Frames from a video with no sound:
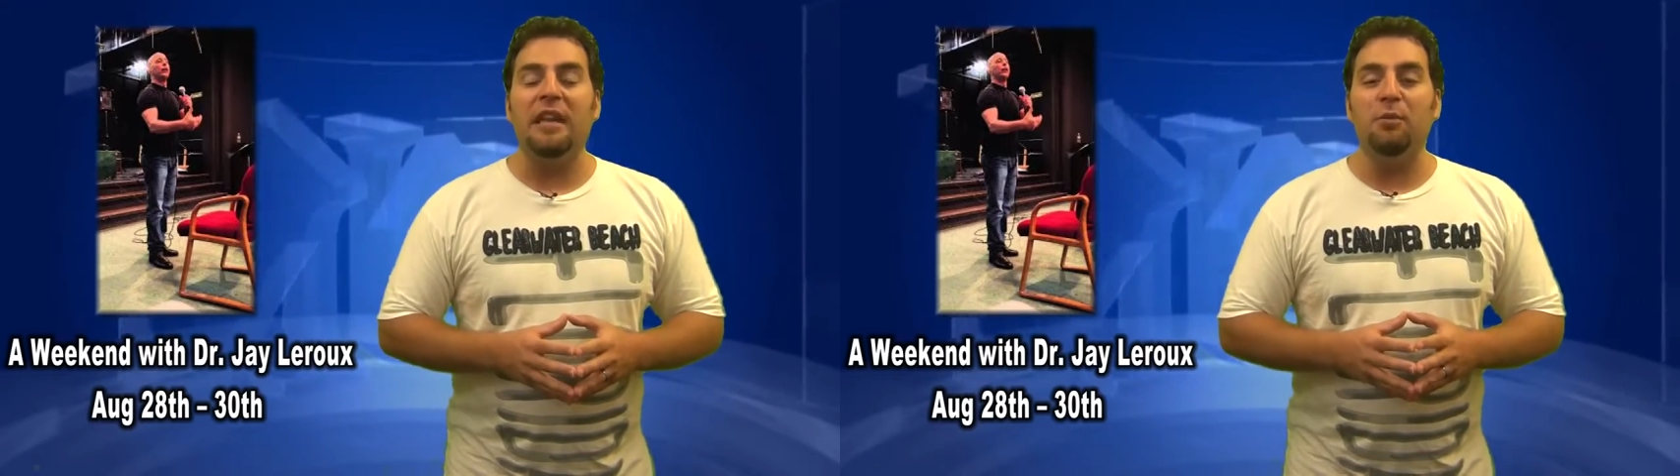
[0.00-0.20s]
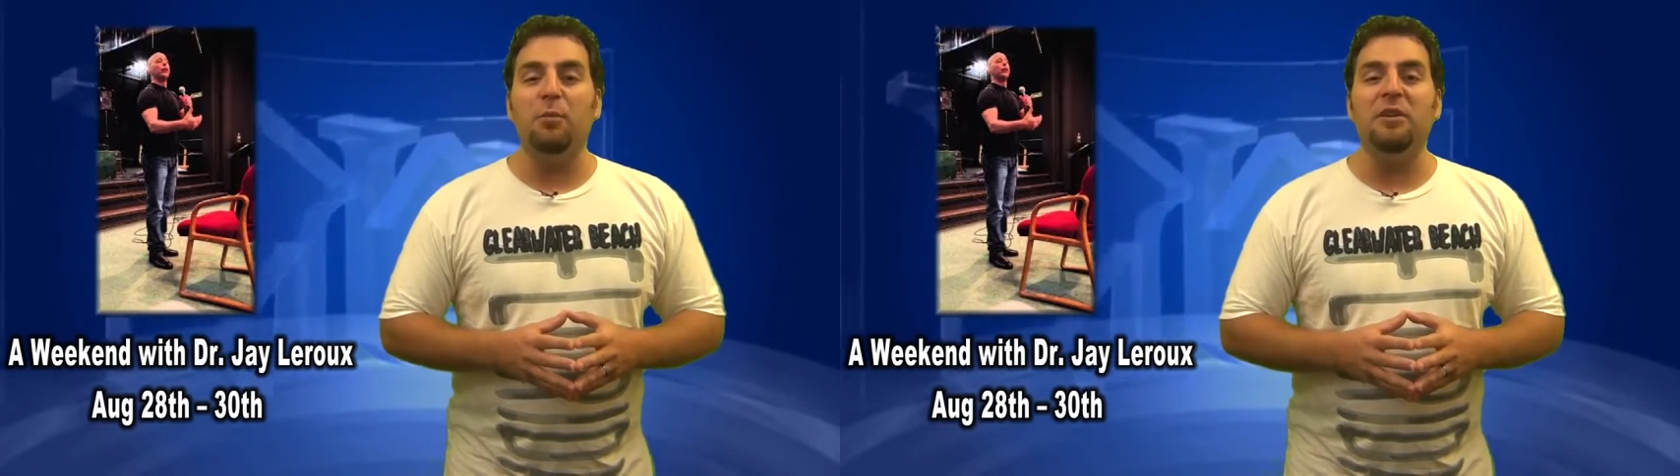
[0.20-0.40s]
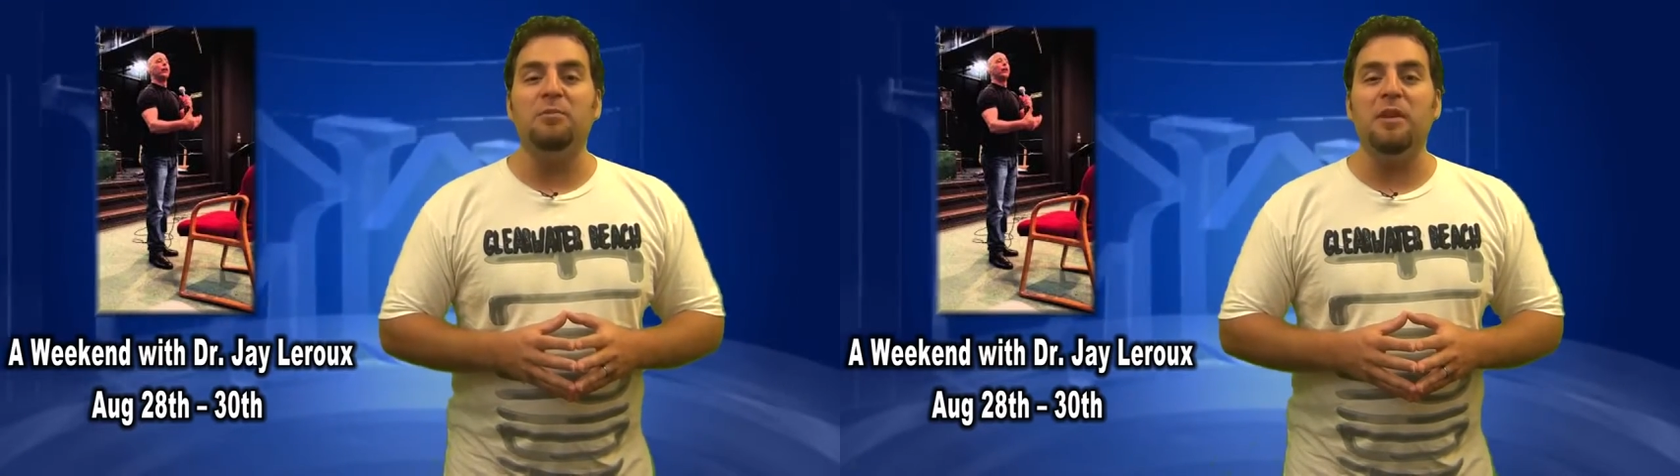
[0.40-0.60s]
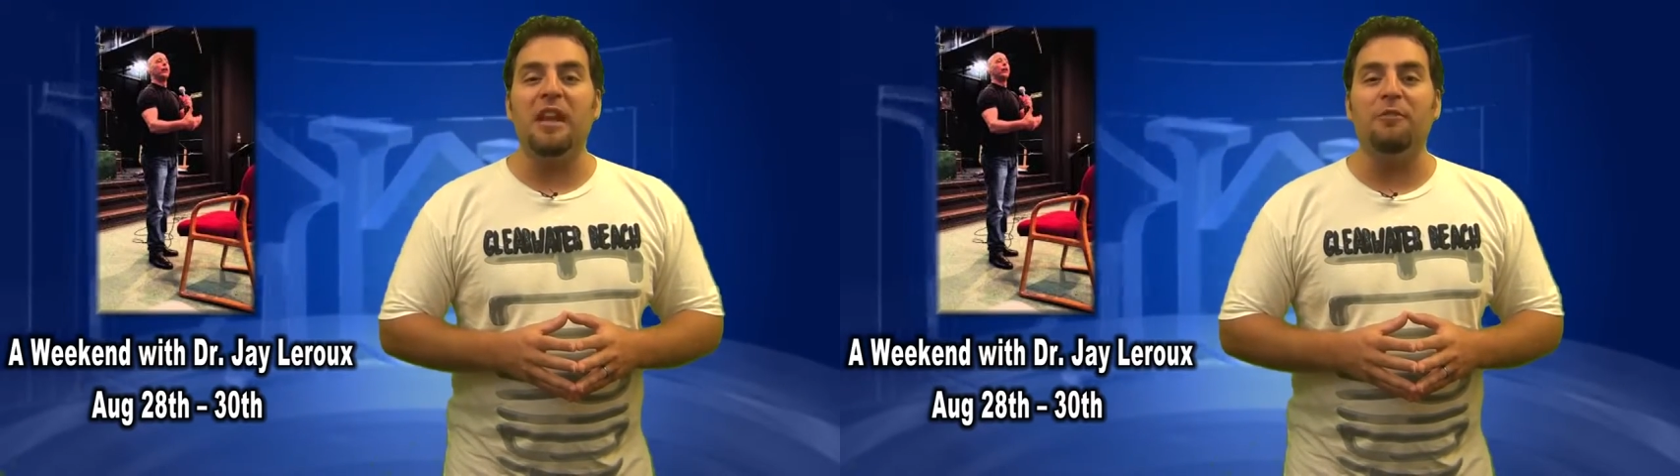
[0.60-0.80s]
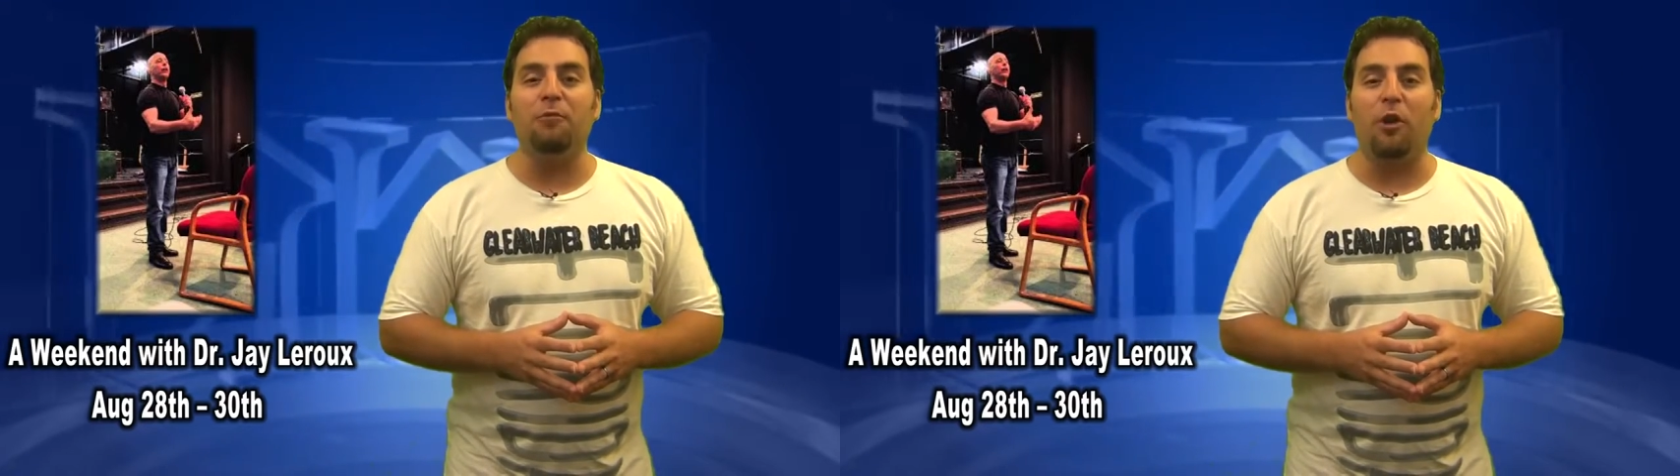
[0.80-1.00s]
he will be
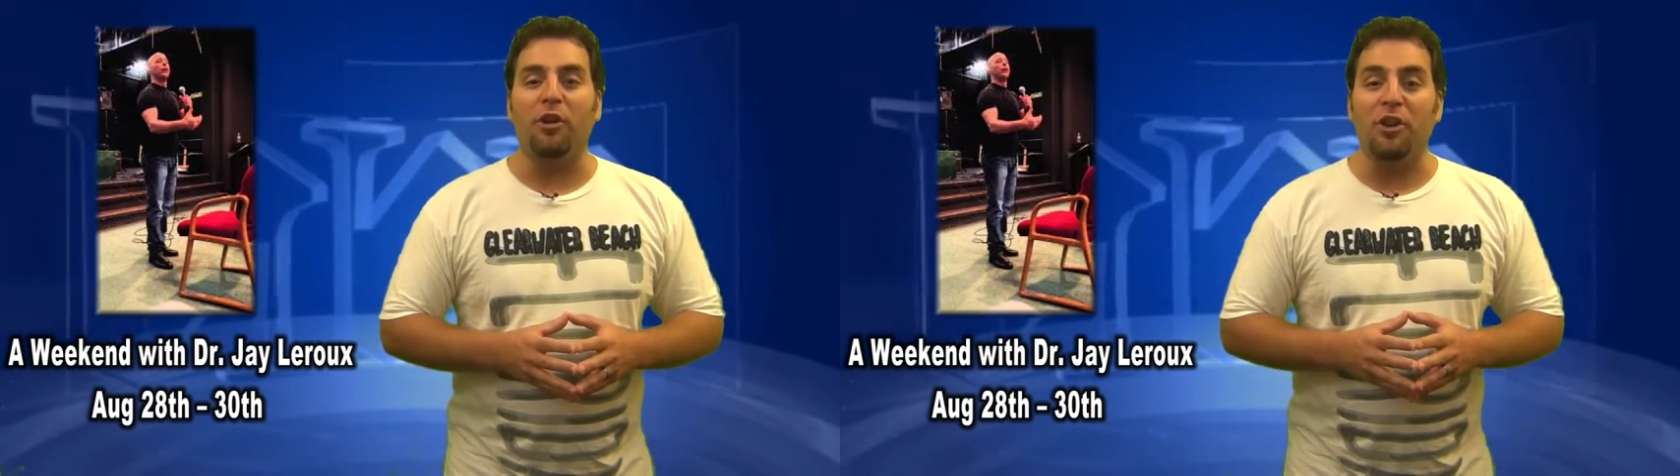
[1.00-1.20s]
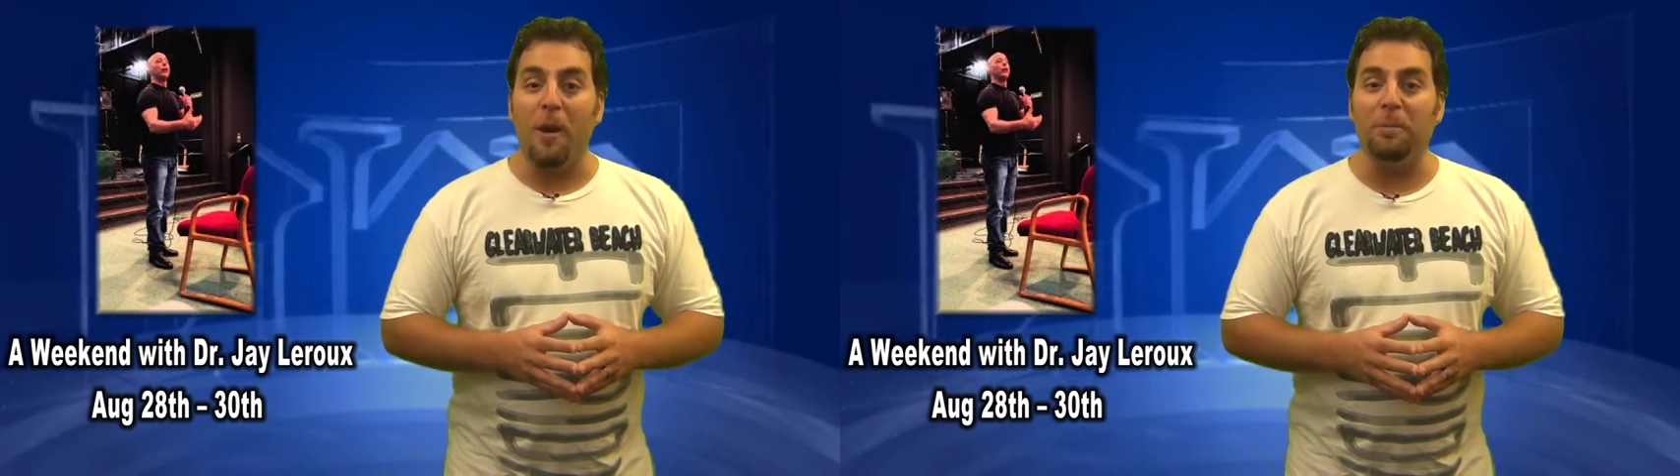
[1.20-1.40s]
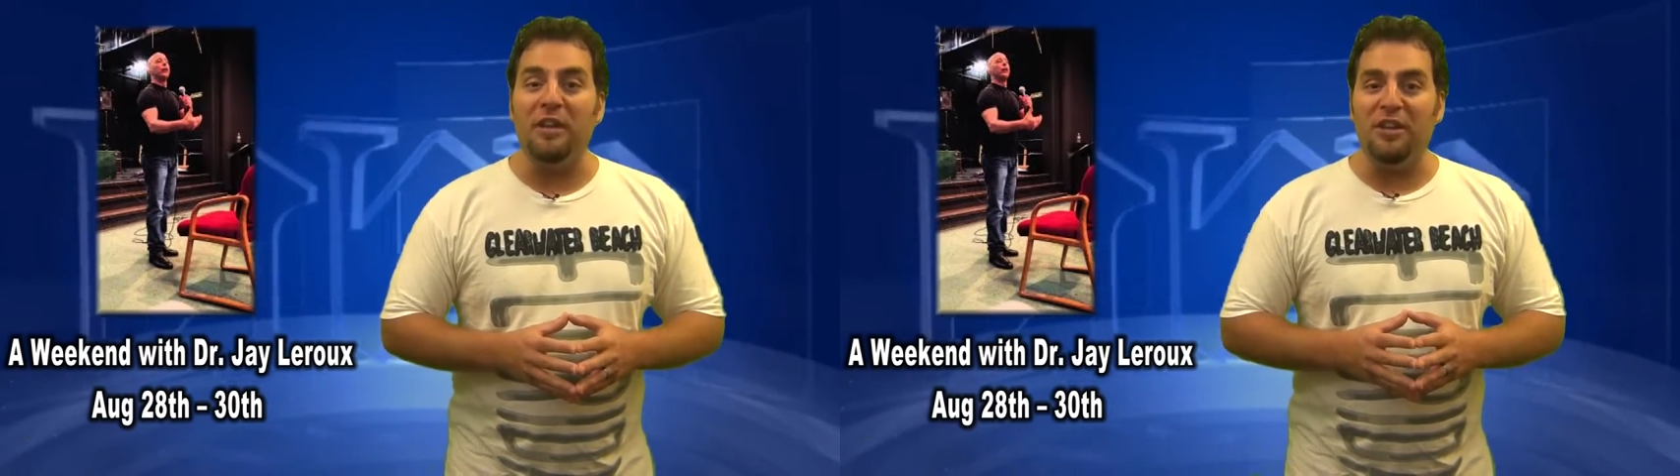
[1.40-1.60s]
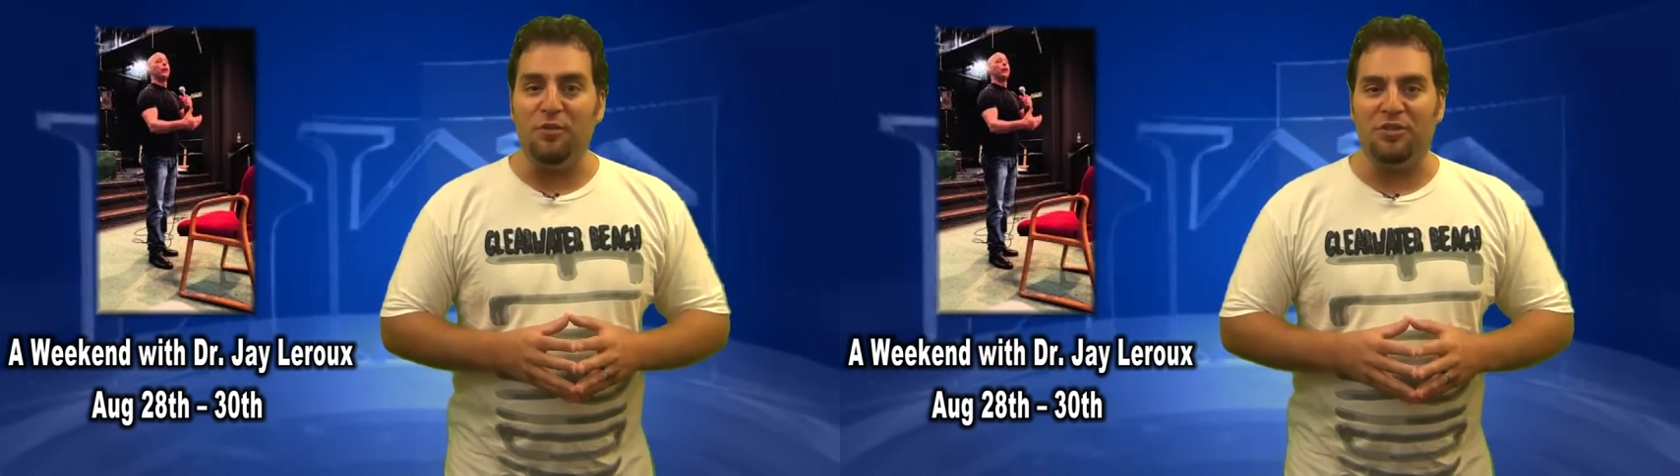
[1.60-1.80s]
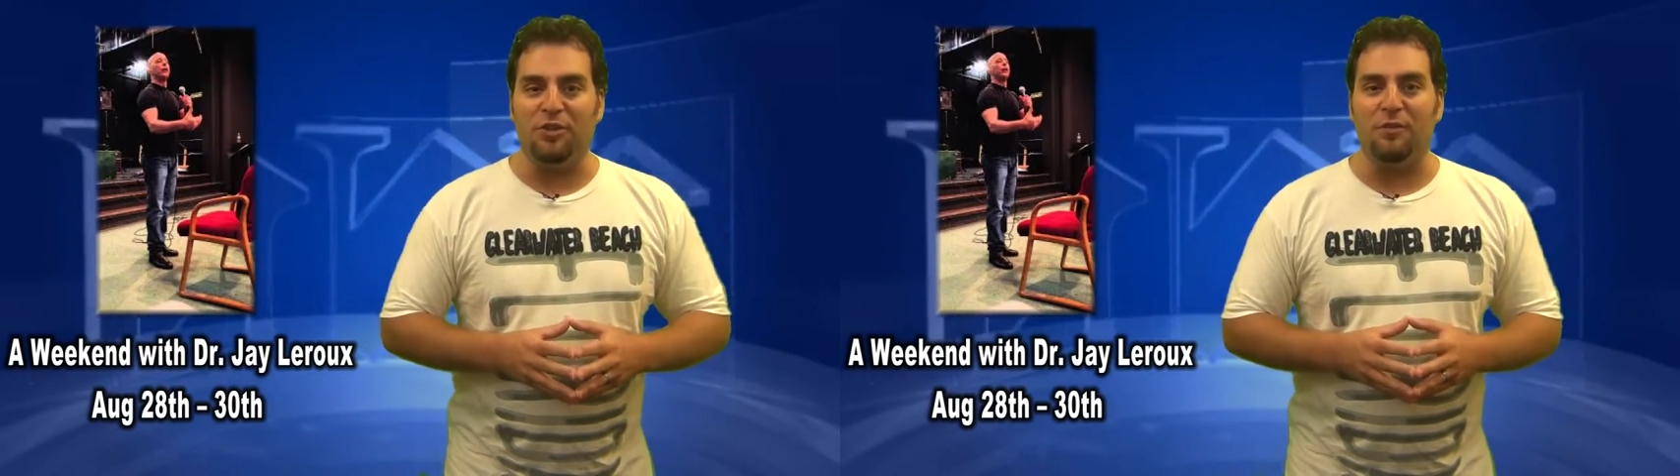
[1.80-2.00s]
speaking for our company
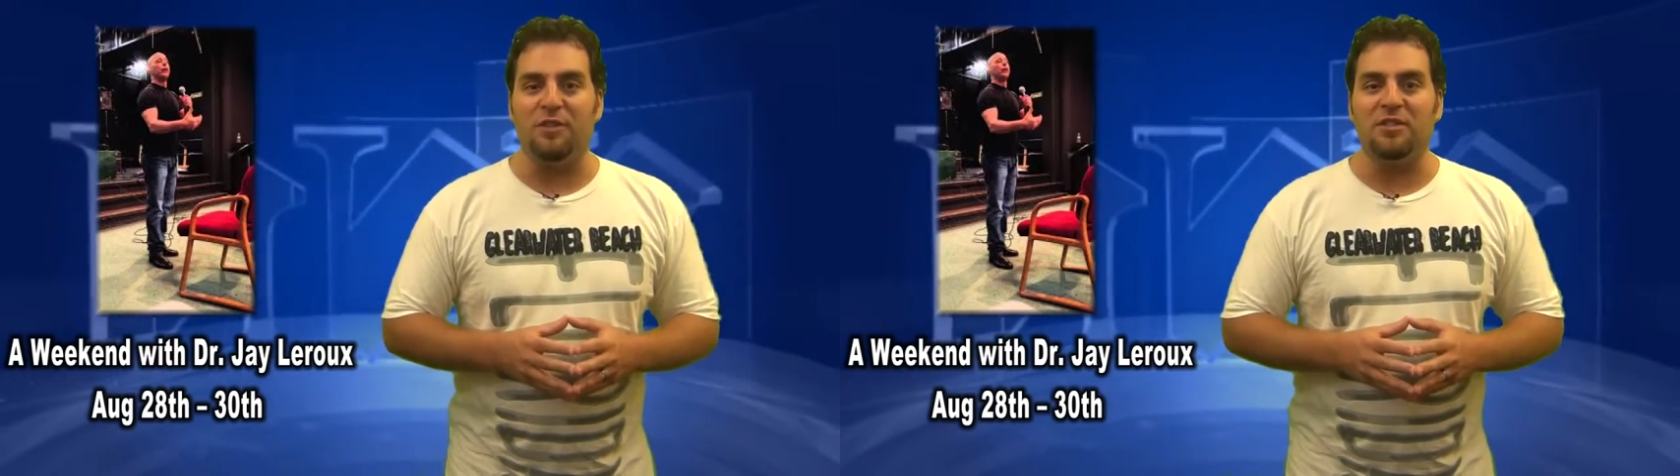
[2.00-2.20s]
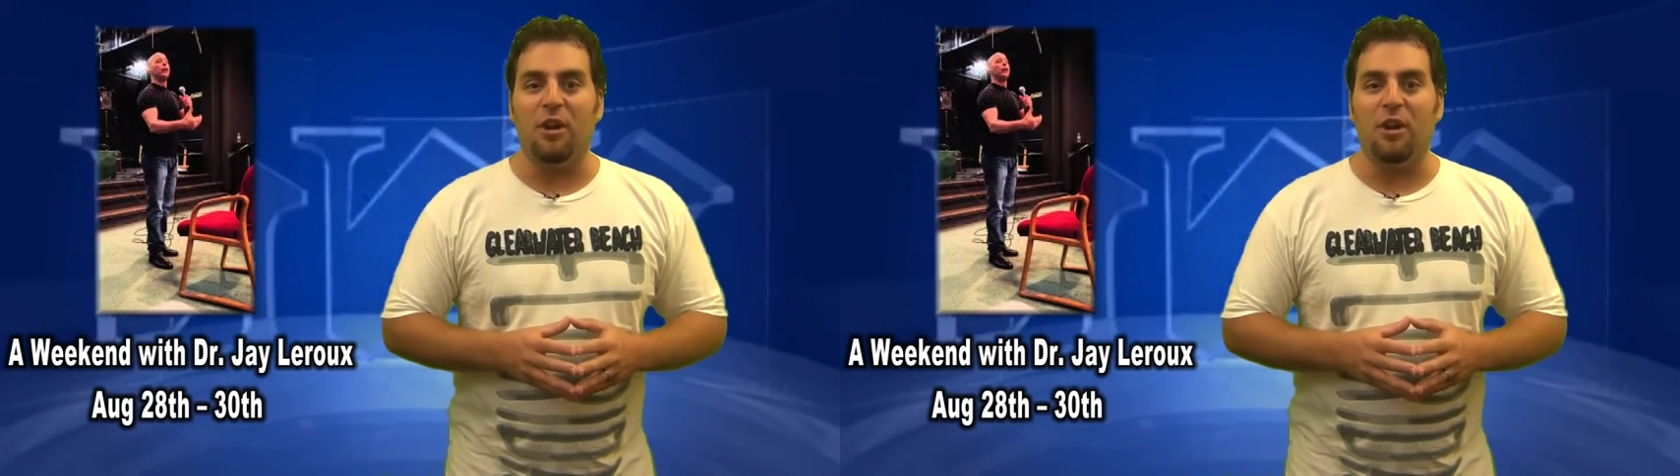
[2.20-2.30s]
youth service,